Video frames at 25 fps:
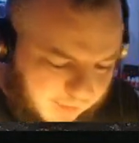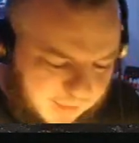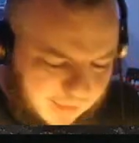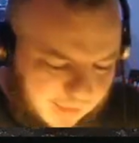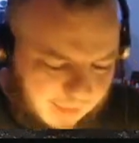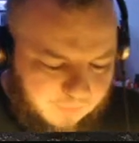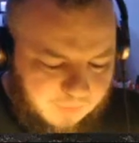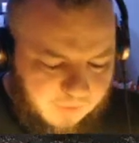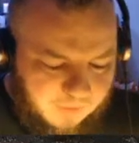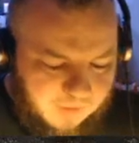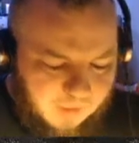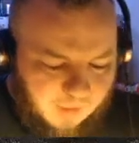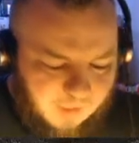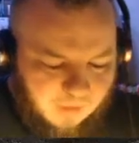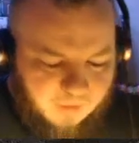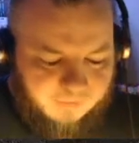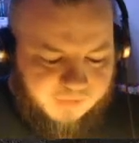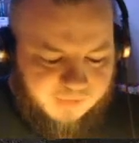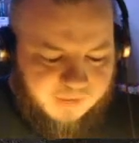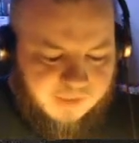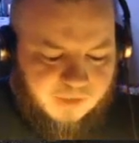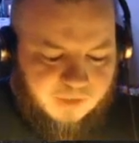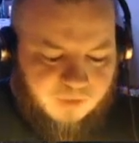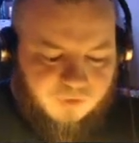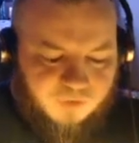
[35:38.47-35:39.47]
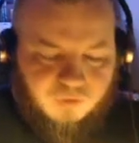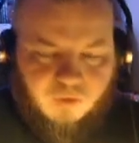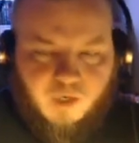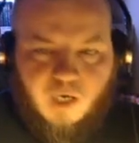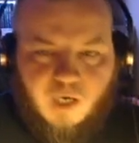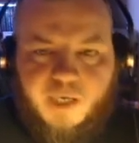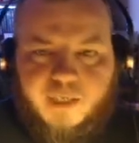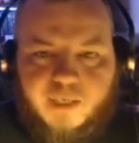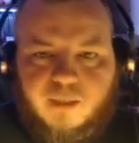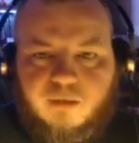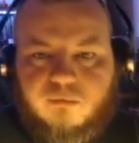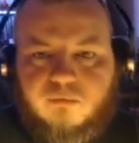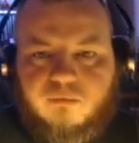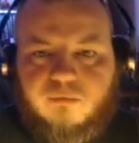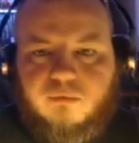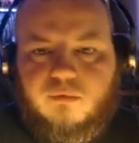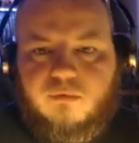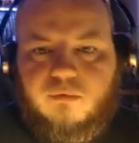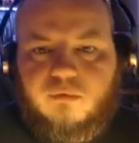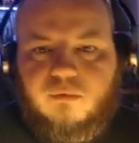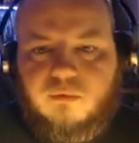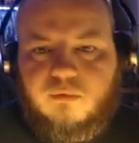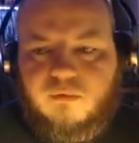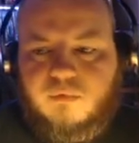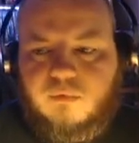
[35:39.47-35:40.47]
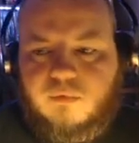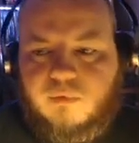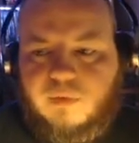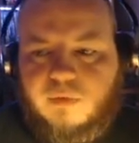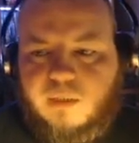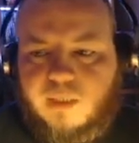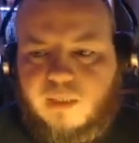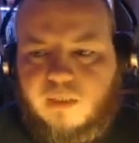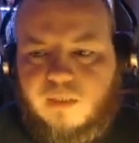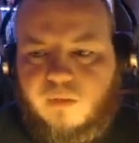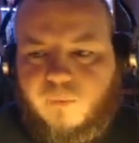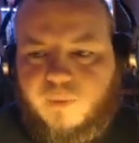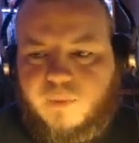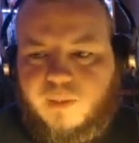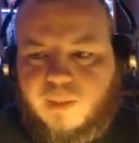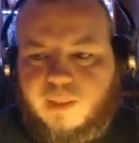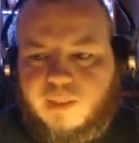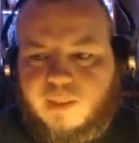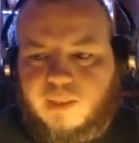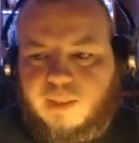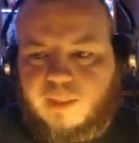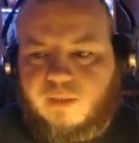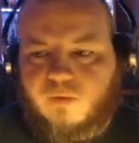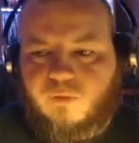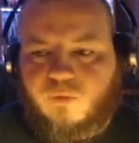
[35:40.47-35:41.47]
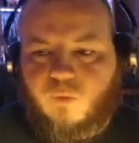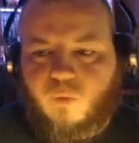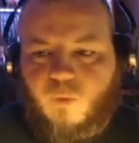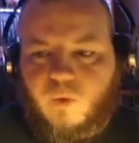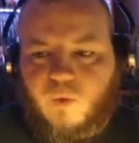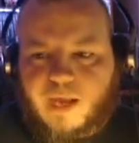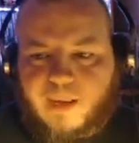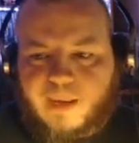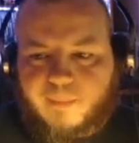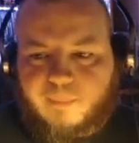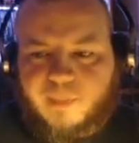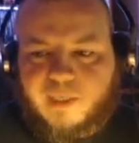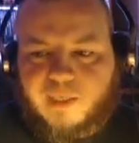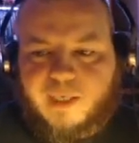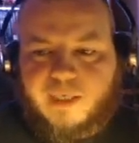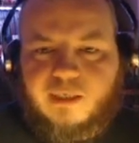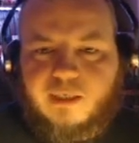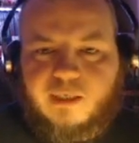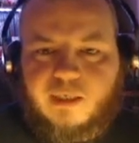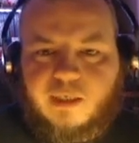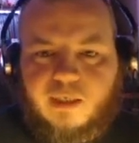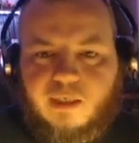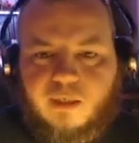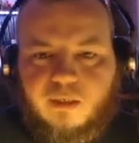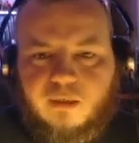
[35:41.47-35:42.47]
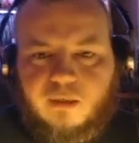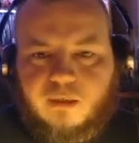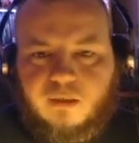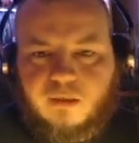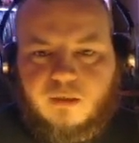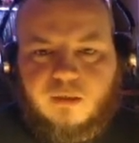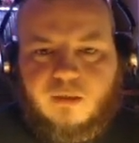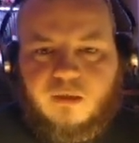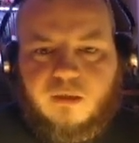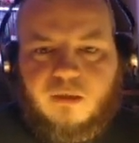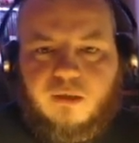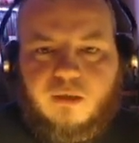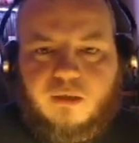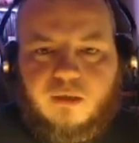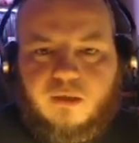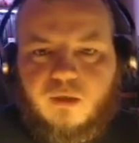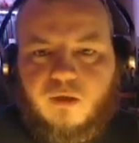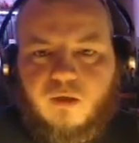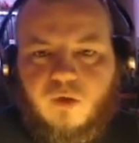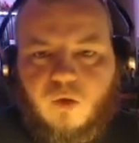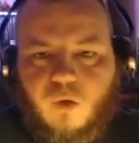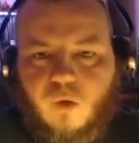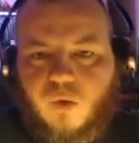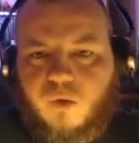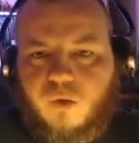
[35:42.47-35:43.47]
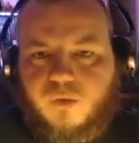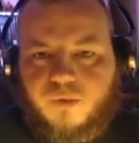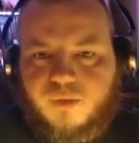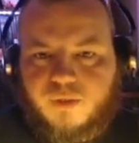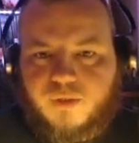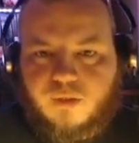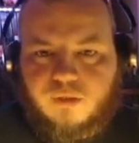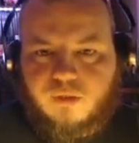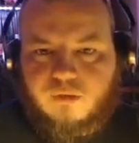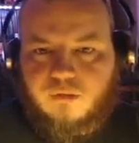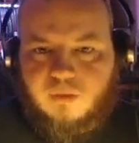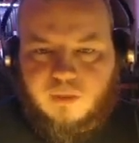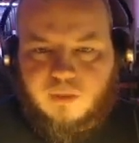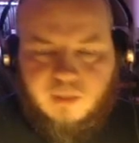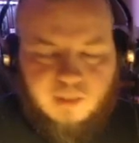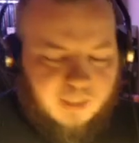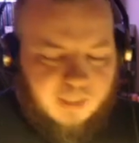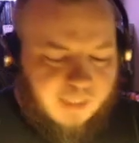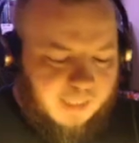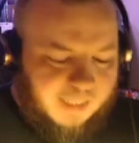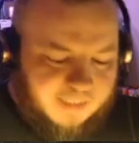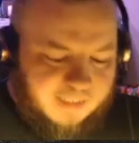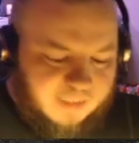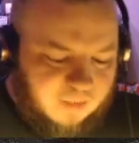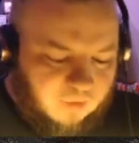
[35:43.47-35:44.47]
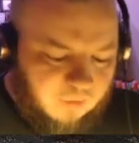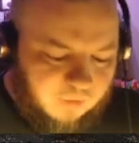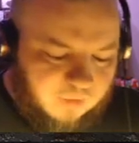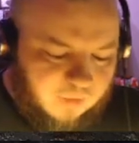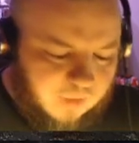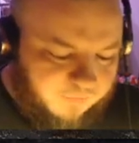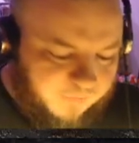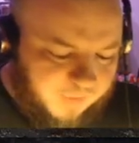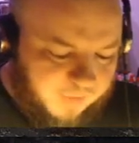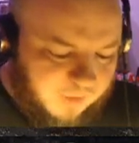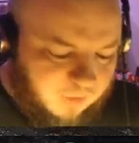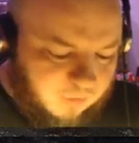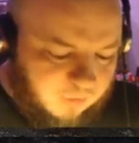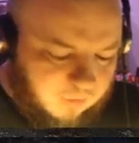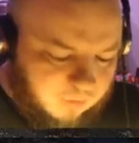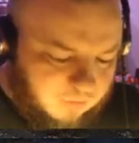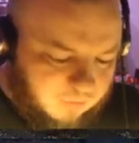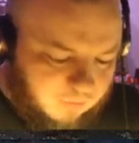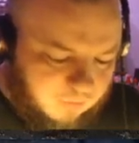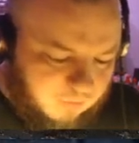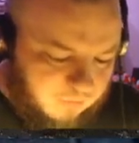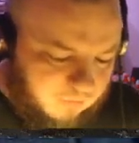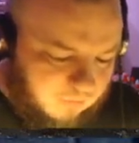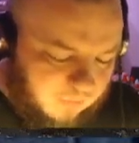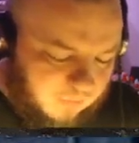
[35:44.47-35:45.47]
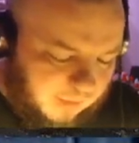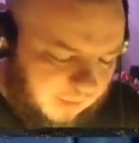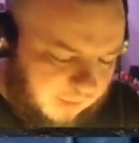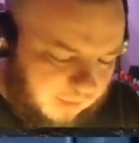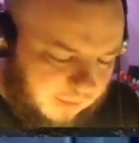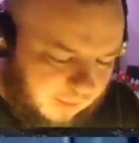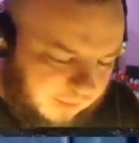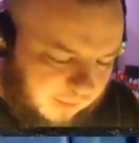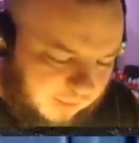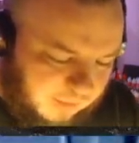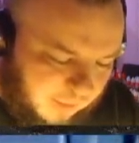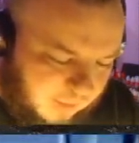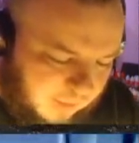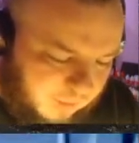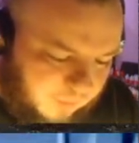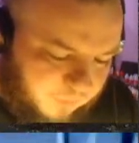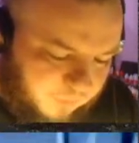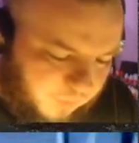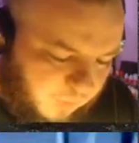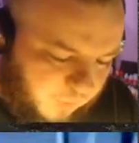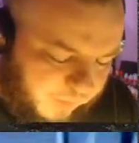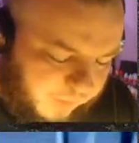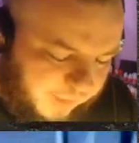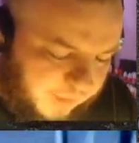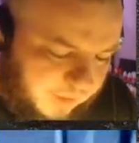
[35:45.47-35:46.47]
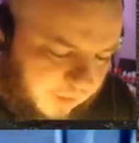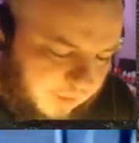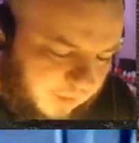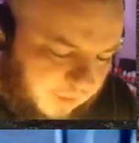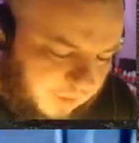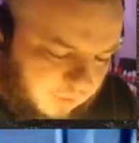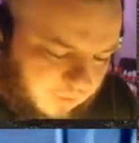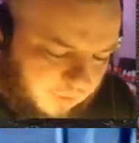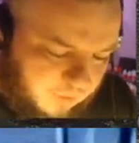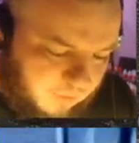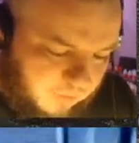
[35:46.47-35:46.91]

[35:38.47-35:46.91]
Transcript: how none of this is dry. Yeah, we are kind of wet blending oils. And it's not difficult. And none of what we do